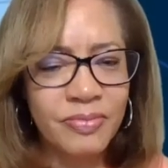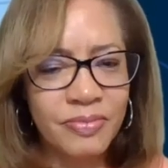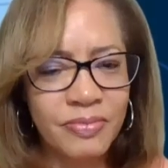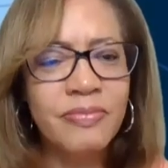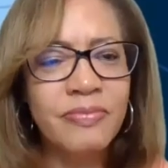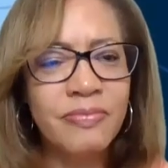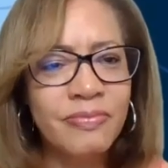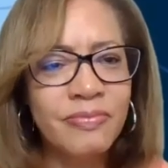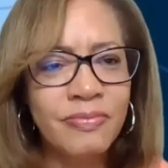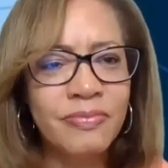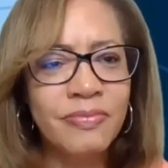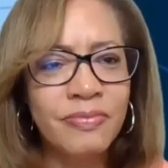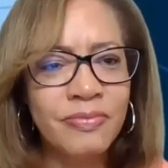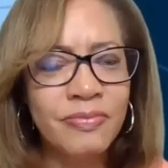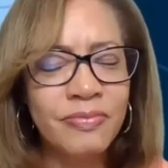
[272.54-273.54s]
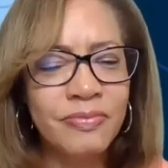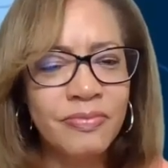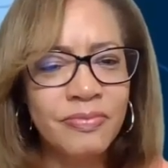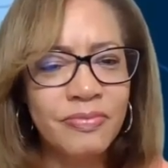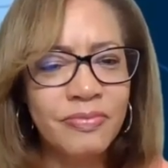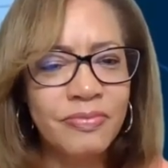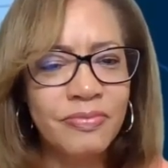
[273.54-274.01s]

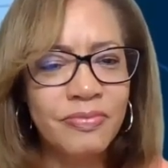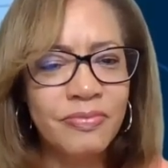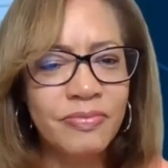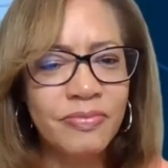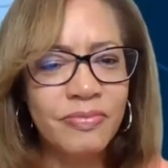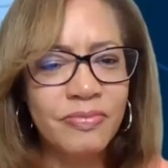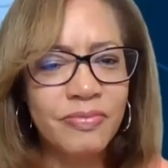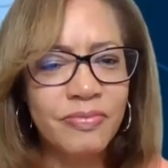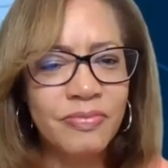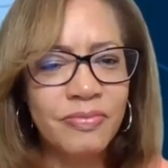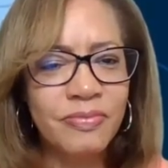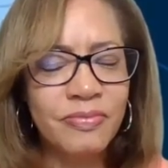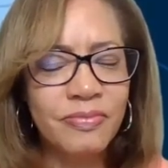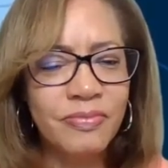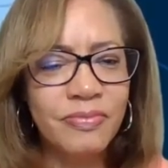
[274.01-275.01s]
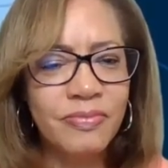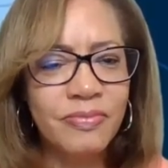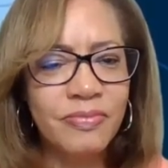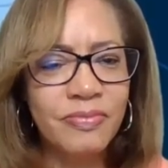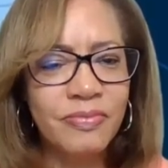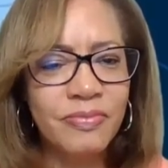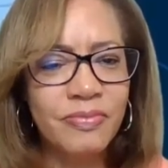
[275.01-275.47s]

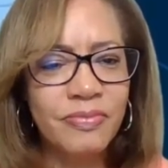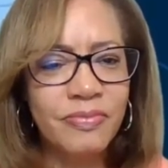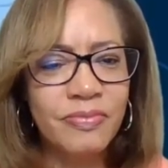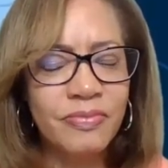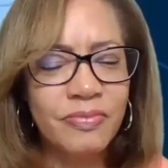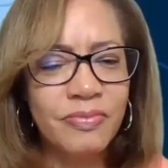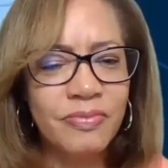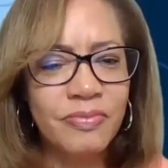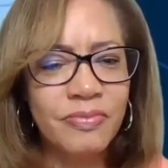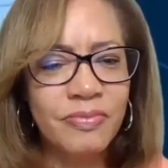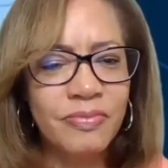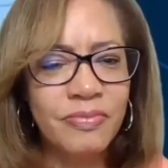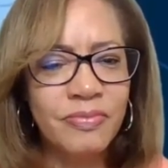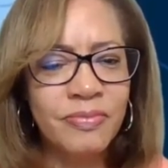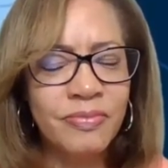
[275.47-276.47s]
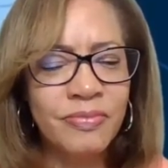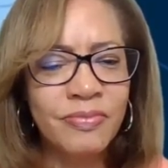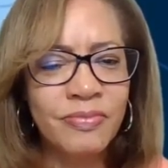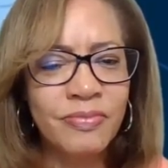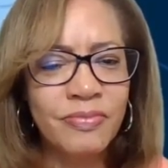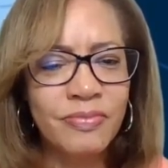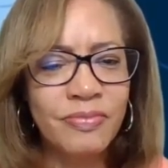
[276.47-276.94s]

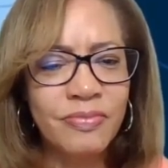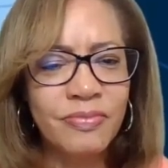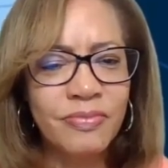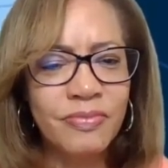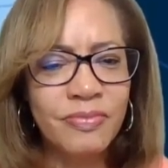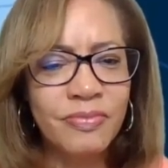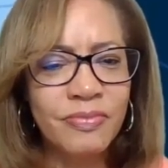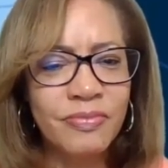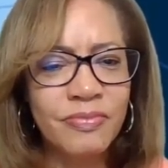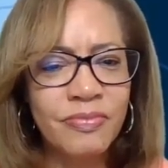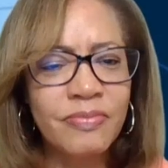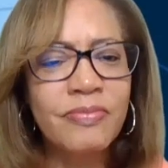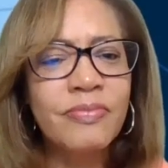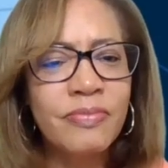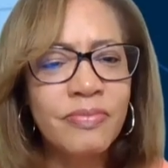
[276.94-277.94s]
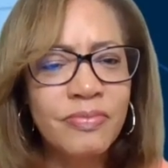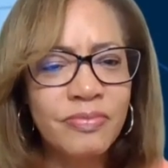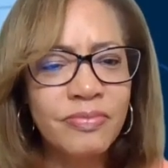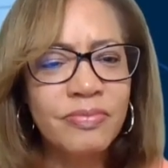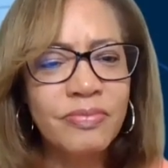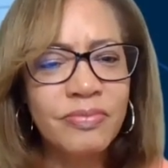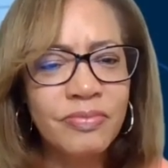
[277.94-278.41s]

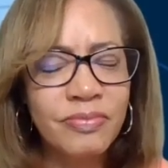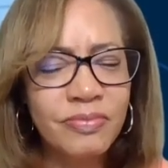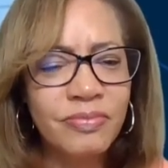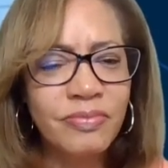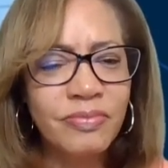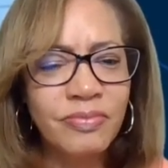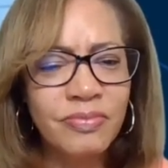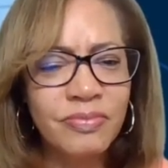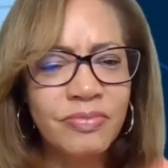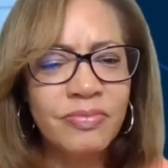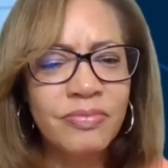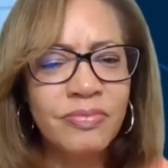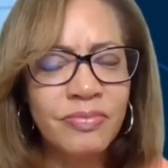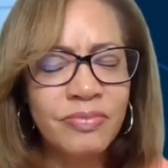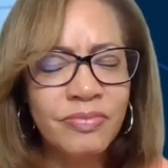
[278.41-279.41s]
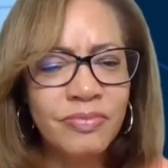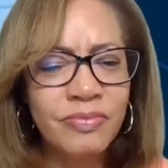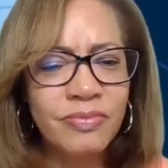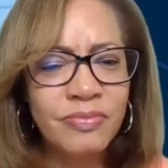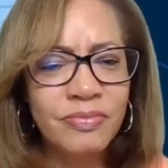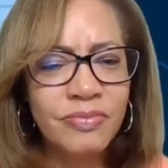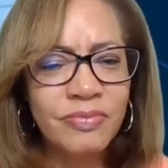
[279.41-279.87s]

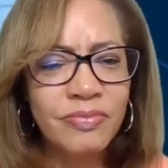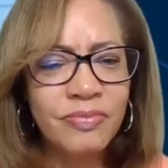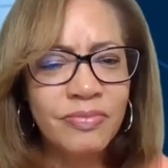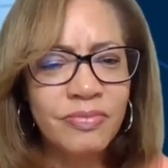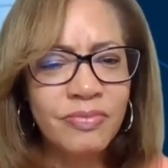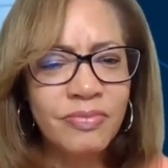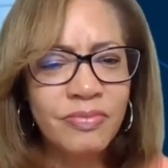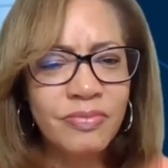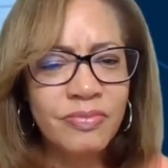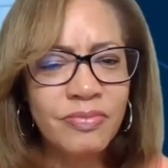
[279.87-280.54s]
The person shown says nothing.